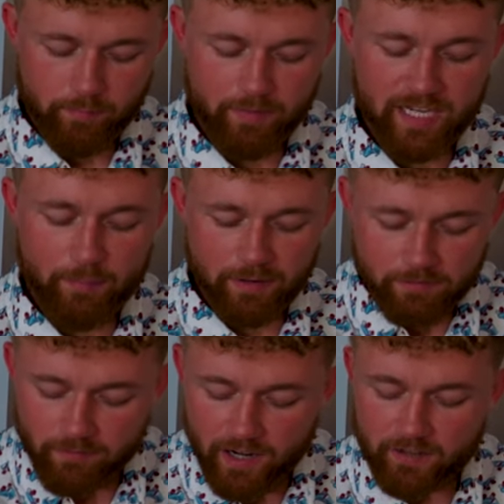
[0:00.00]
Becoming a
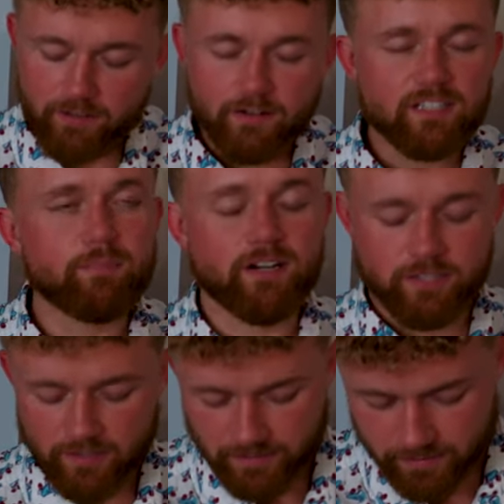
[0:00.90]
father,
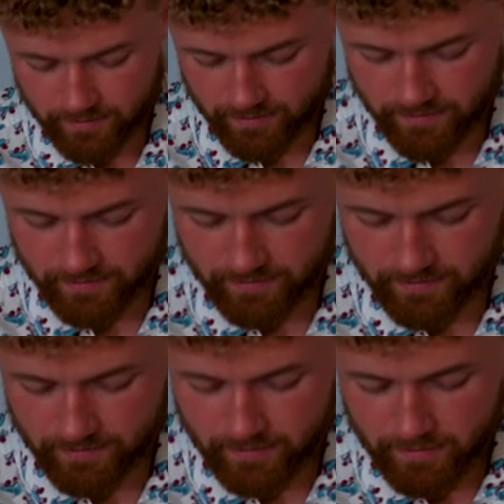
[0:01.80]
especially to
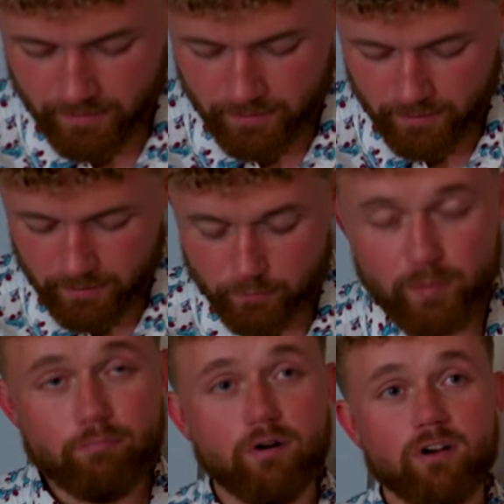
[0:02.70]

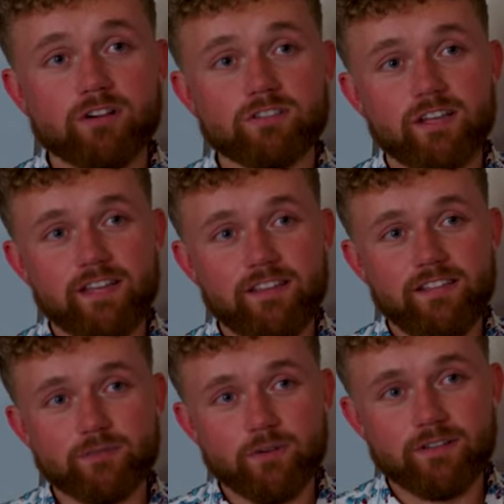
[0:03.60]
three boogers like
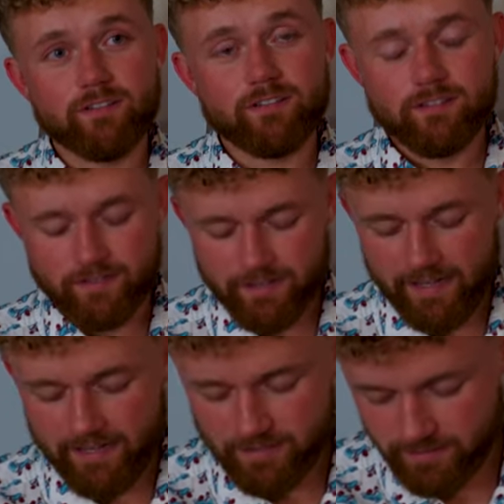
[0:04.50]
these ones,
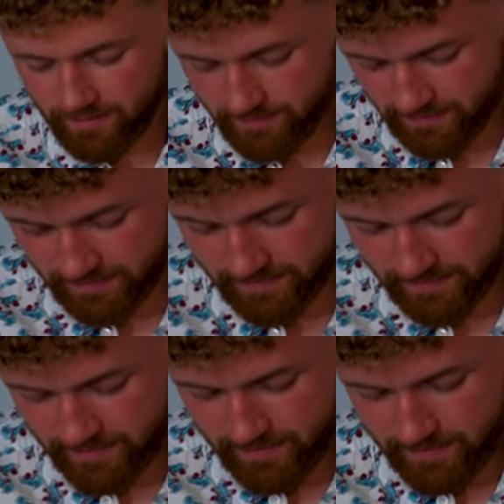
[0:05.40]
has
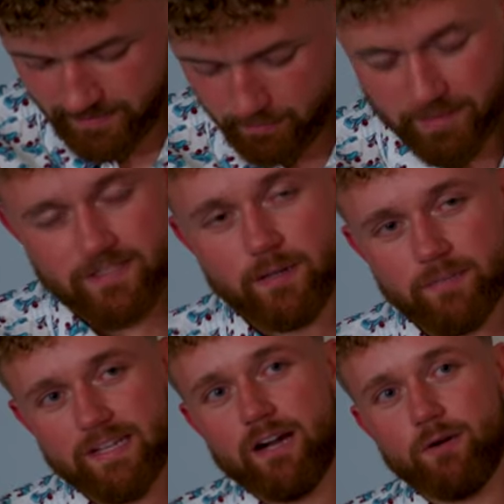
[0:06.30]
been
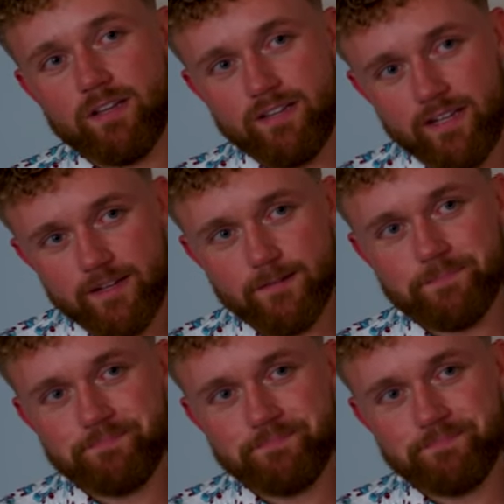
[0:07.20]
something I really needed.